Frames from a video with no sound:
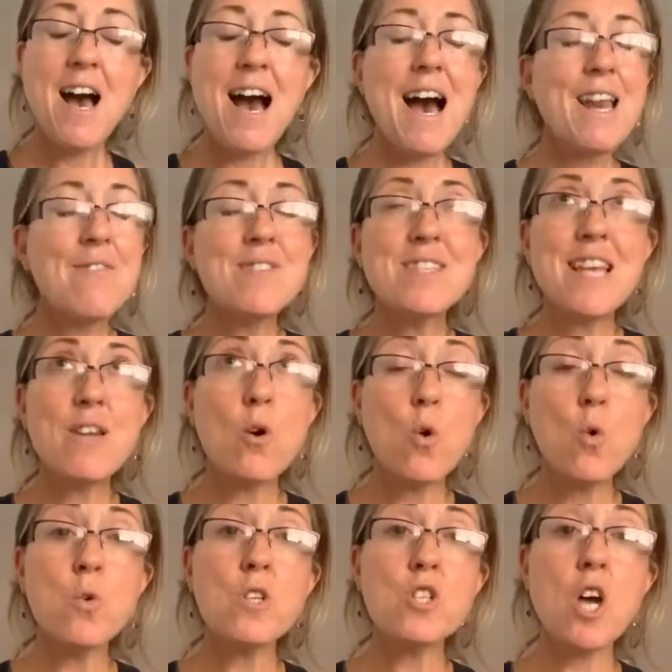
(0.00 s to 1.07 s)
and I've seen it
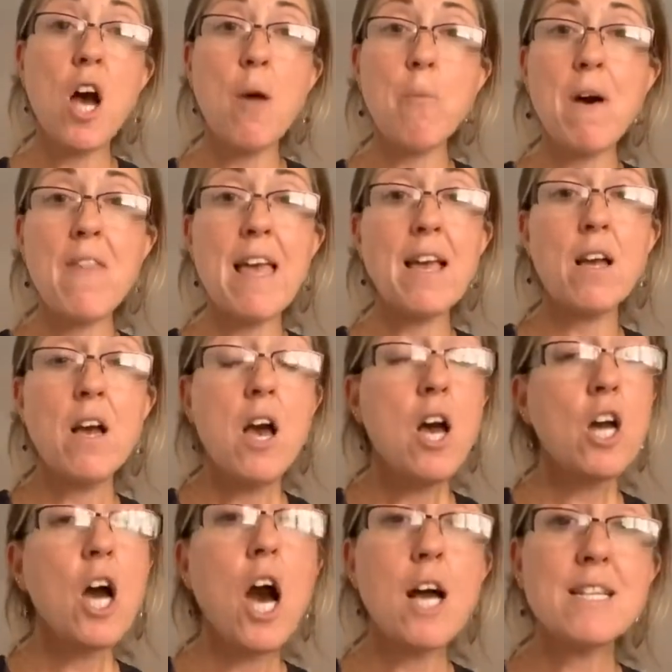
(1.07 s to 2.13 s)
all the time, where they
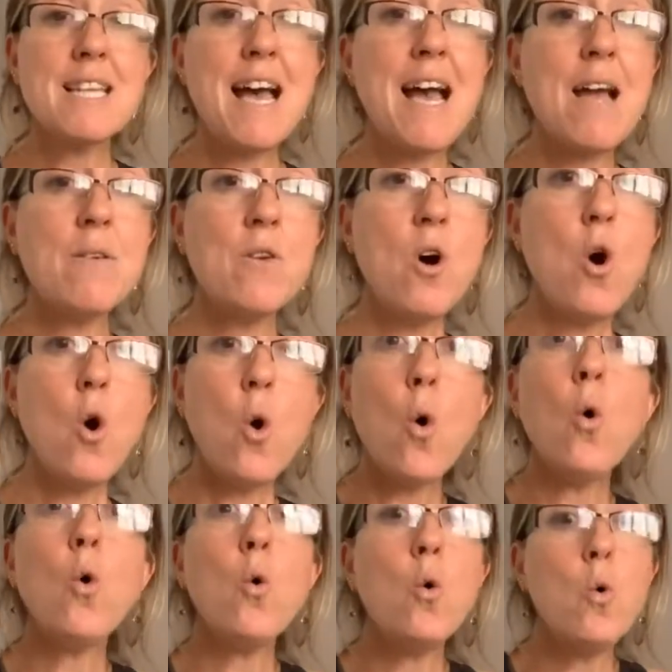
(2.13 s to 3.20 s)
cut down
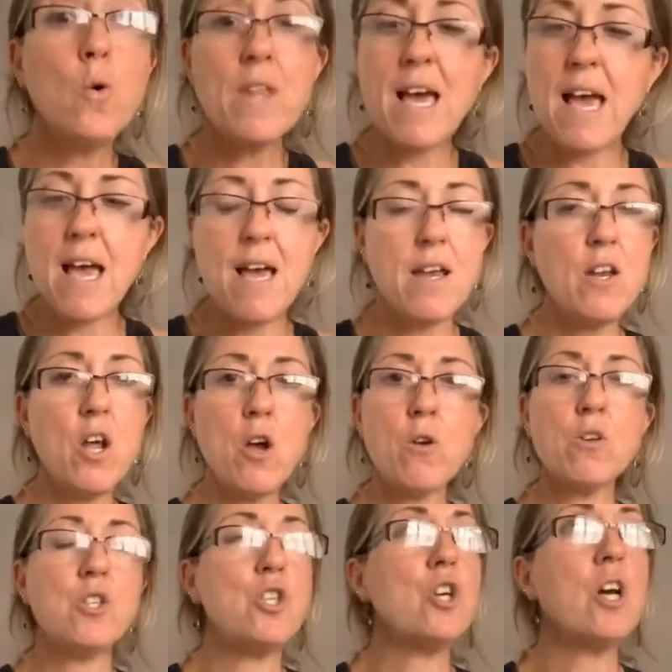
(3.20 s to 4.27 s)
all their, you know,
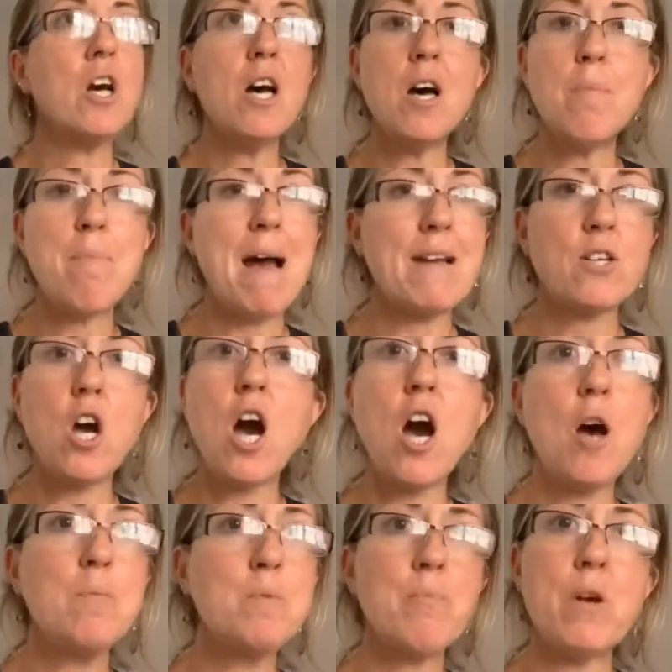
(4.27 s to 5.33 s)
sugar, bad
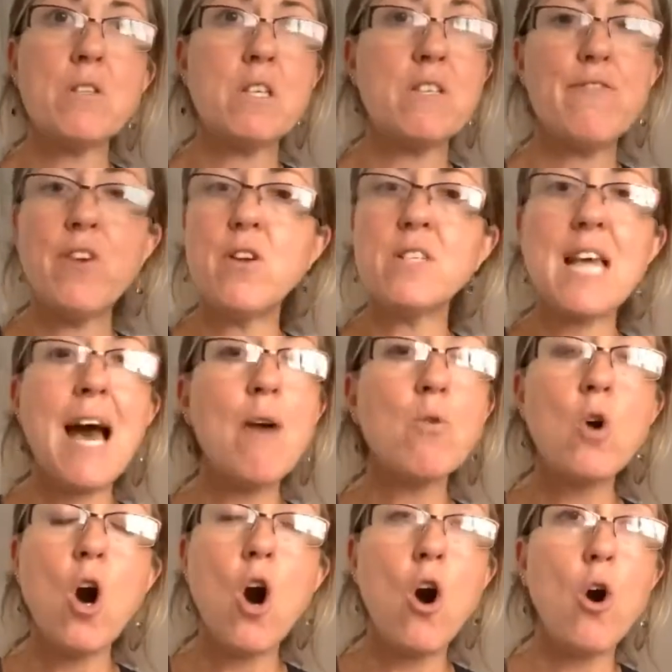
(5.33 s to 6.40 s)
carbs, processed foods,
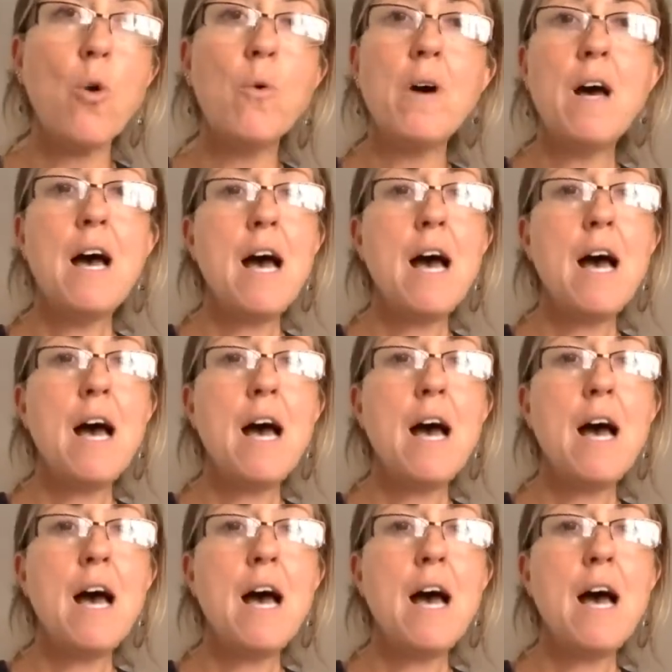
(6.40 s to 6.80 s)
alcohol,